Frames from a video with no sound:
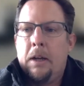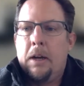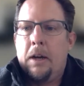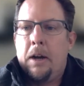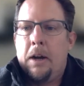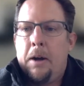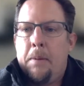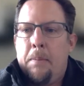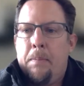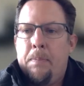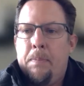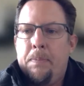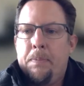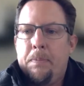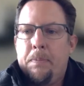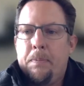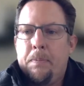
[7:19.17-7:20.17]

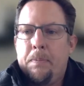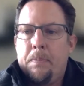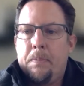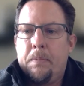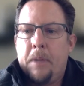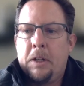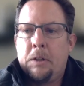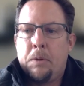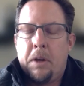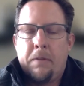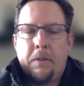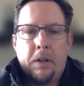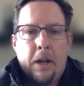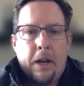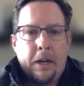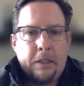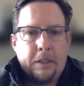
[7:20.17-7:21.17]
As we have
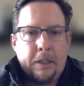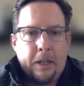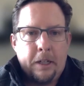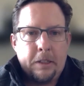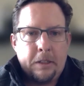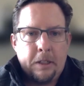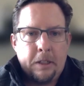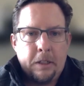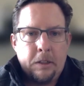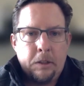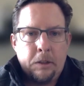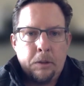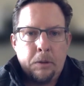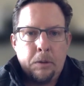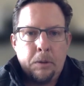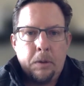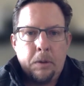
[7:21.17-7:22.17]
a lot of testing to
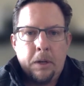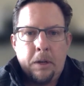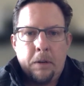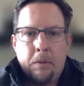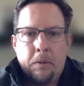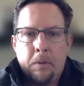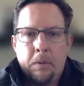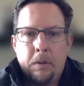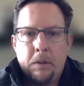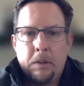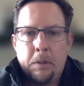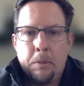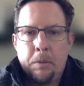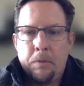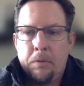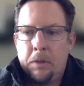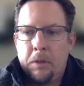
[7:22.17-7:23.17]
do in
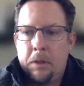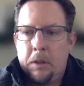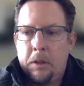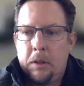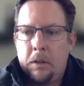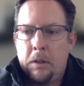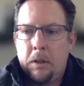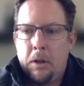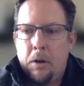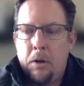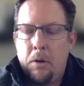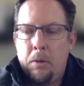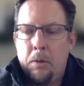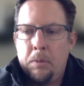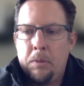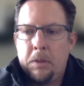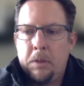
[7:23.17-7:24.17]
some of the
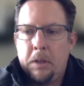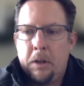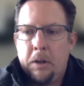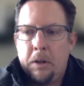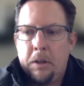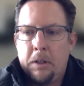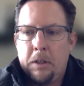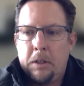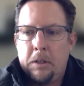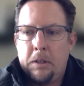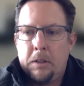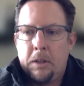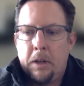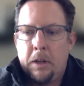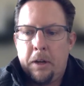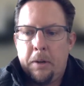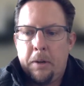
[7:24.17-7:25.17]
homes that are in these,
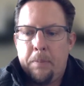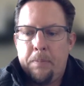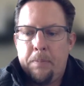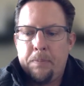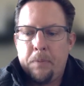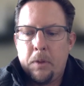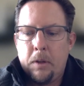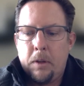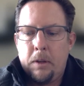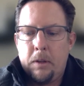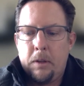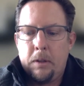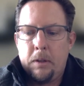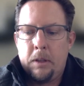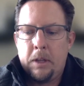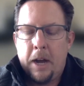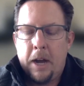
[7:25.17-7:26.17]

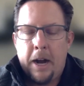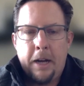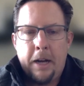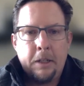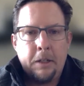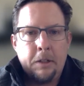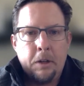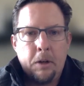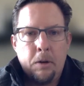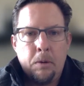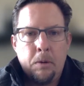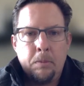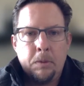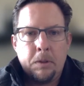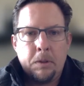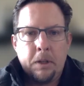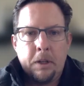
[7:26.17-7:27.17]
the island
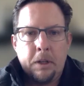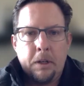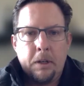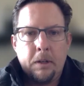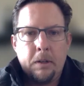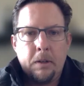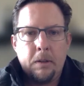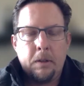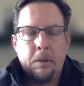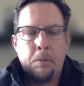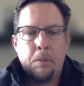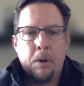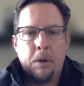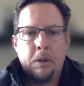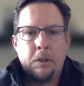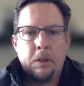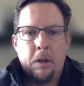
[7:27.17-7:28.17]
homes that the
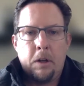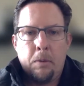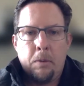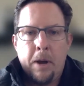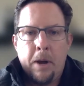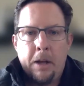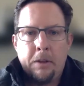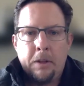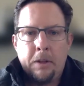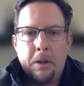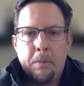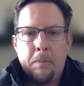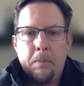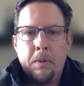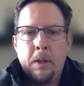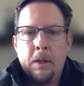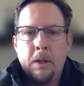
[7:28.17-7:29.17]
burn is all around
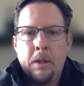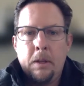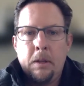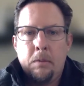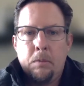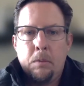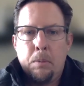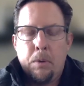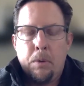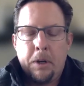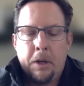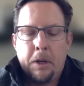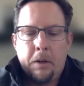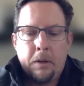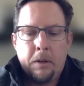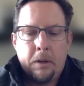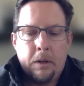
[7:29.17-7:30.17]
them, we're
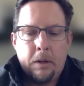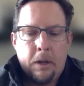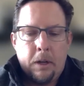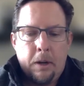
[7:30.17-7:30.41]
bringing